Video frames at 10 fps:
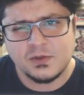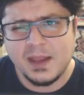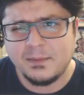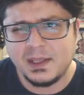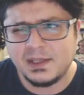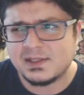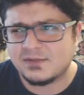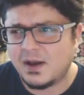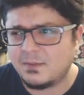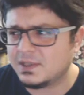So that
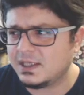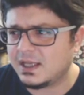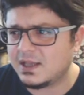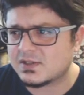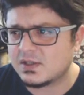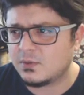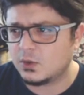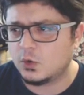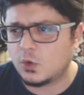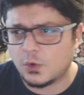means if I'm playing against
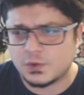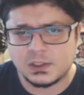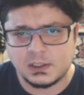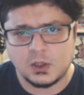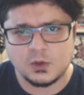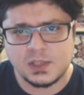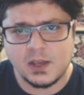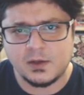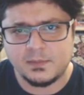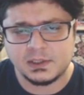someone who constantly goes
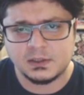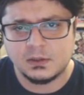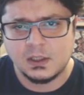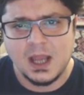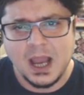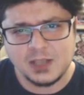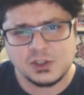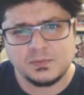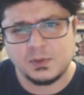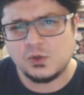down the middle,
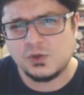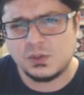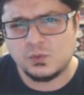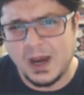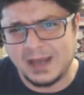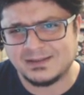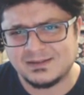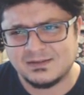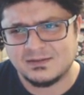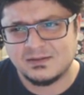I should be choosing wide.
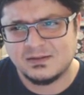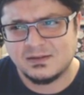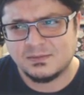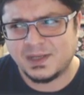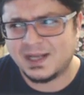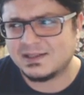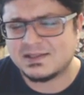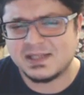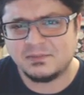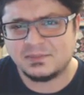But at
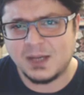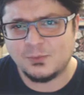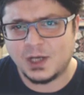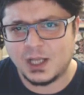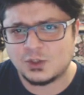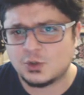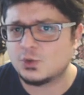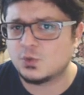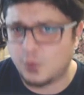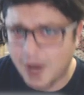the same time, when I
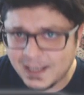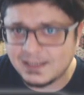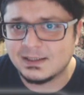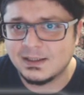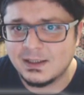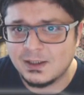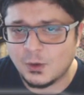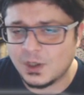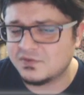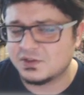choose wide,
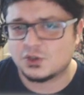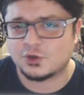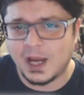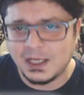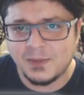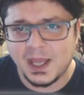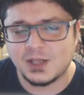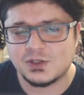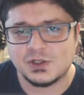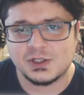or even tried
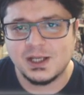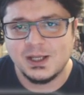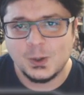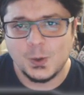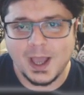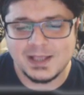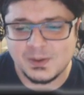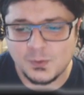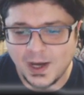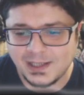managers who has
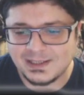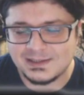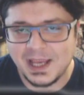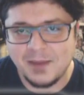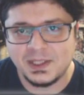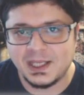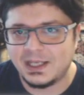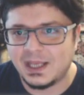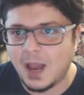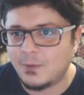the wide containment
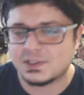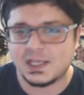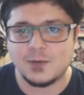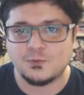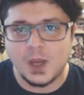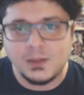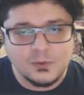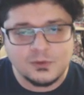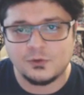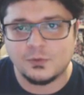area, I was getting
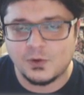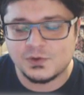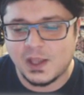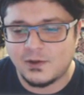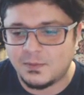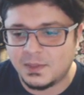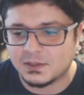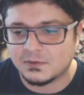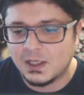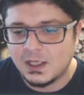rigged with through balls down the
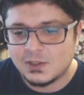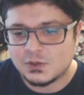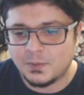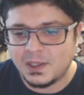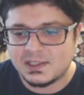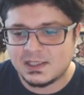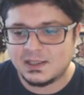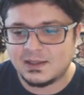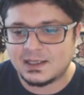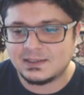middle. So
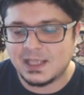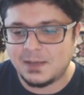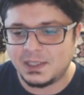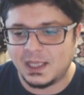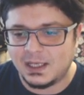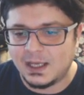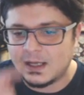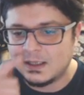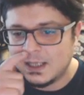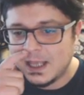basically, the containment
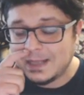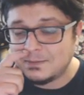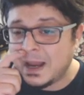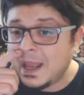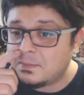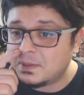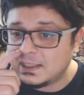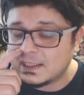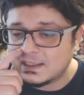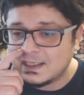area, in my
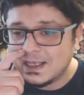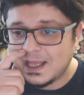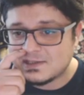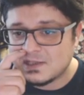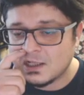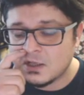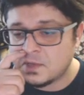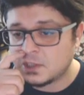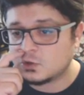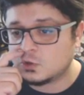opinion, is a little
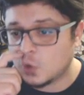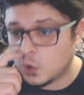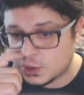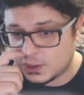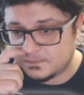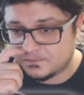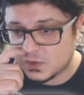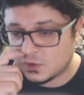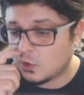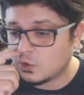bit dodgy.
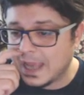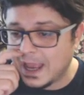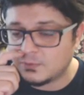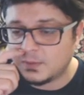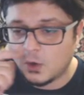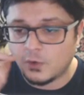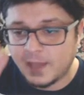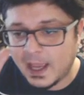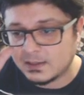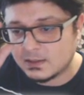So don't count me
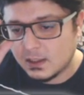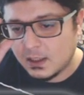on that.